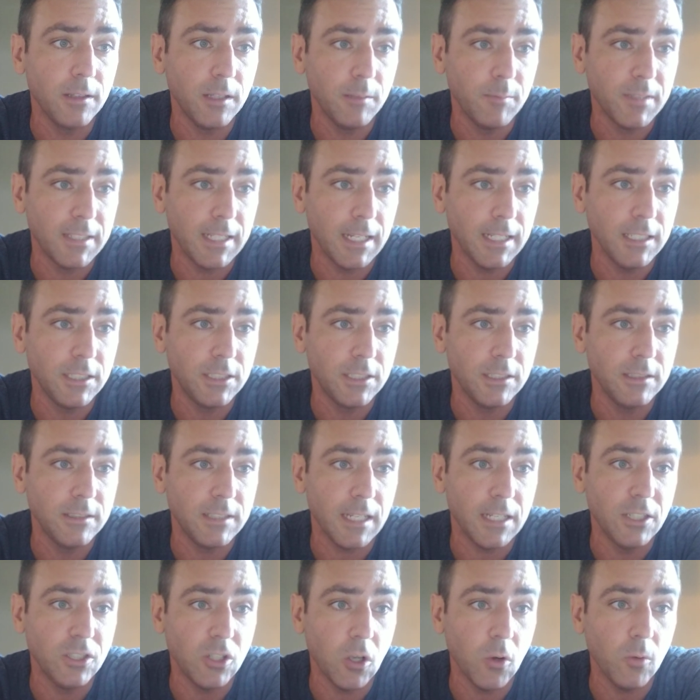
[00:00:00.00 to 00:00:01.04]

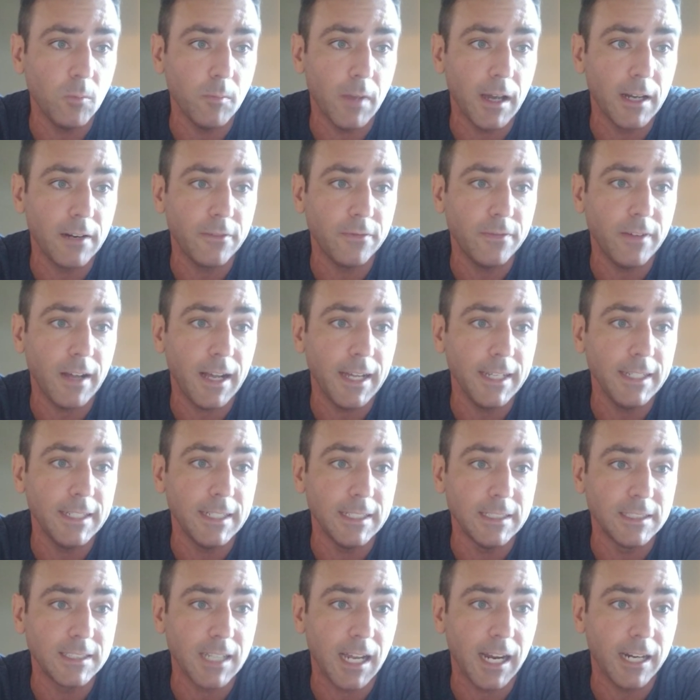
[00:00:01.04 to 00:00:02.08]
limitations and don't modify
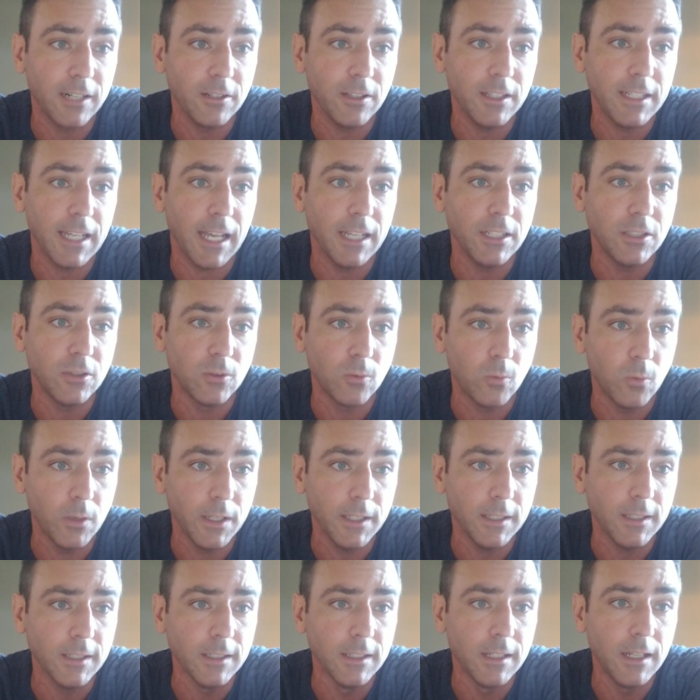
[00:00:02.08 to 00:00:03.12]
it entirely at your
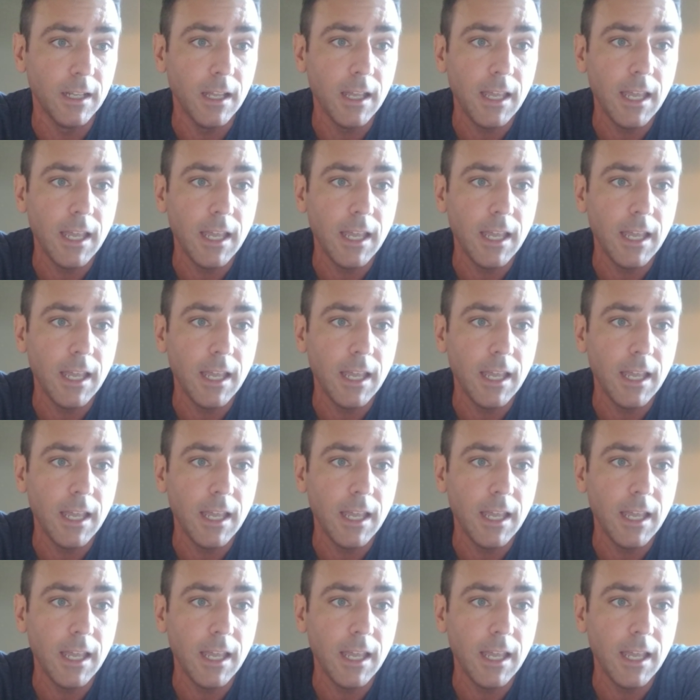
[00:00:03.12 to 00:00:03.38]
will?